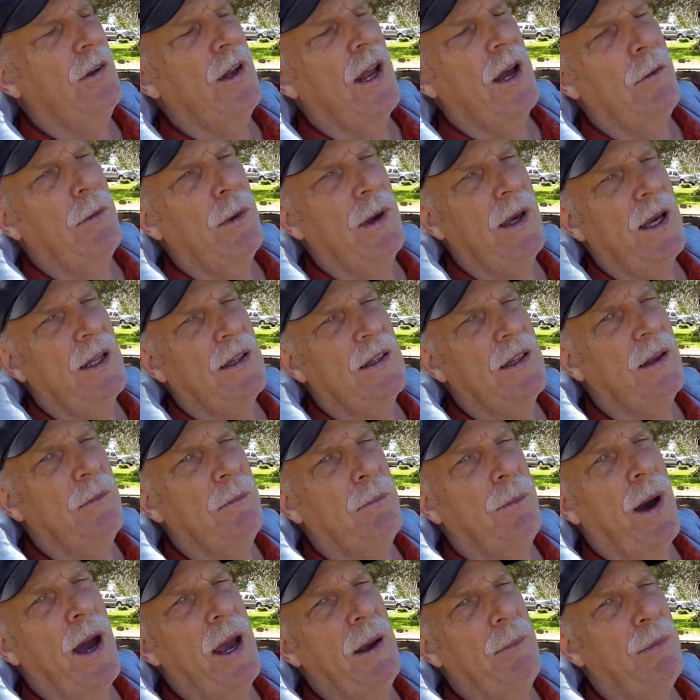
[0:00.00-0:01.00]
now we got the
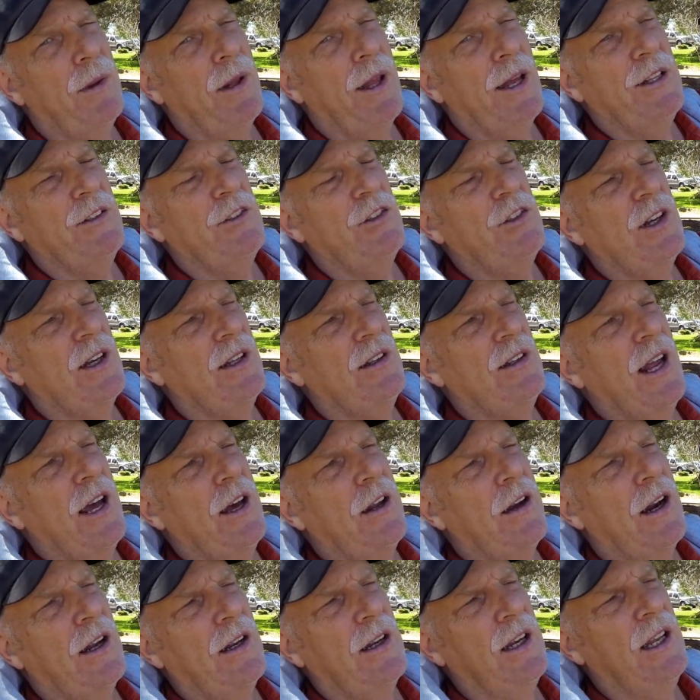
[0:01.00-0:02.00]
pipeline shut
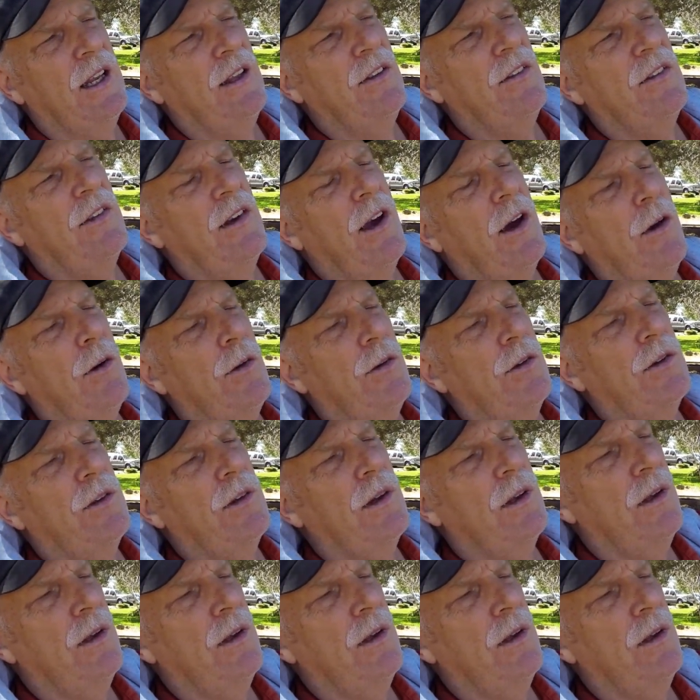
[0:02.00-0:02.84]
down on the East Coast.